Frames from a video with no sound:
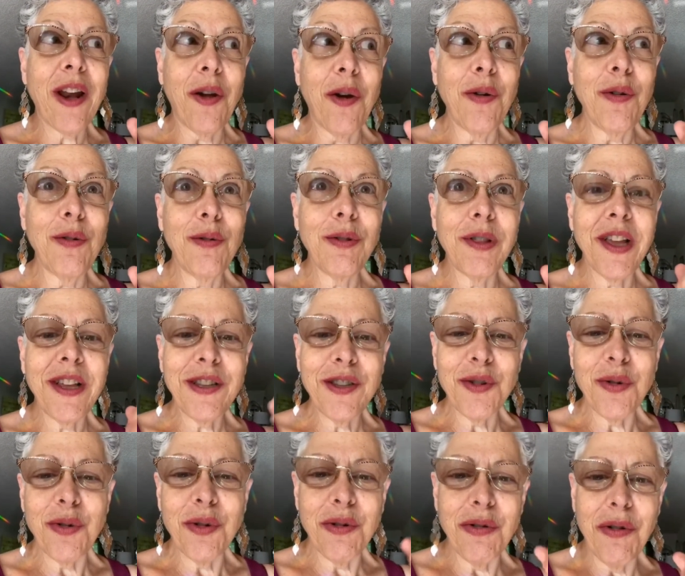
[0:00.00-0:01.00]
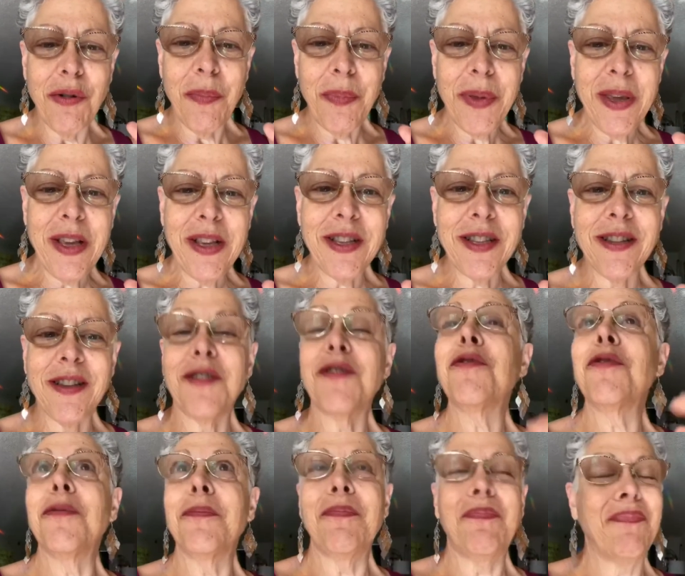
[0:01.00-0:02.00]
Oh, let's order a pizza
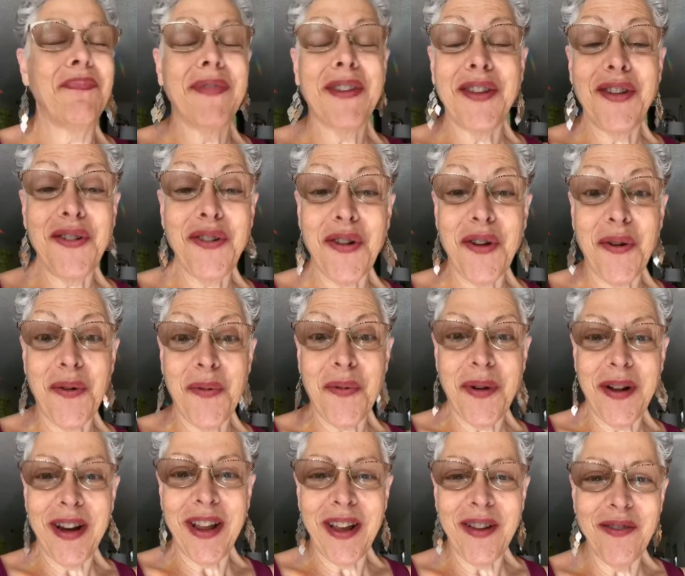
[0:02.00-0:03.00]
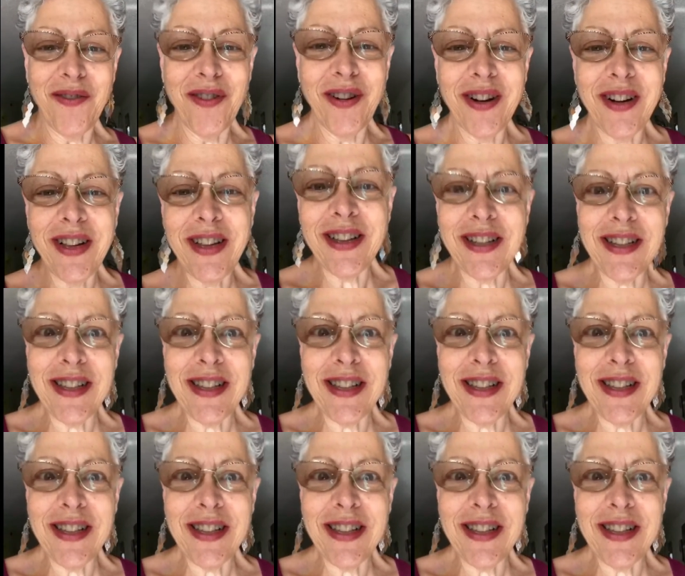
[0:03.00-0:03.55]
or, you know, whatever it is.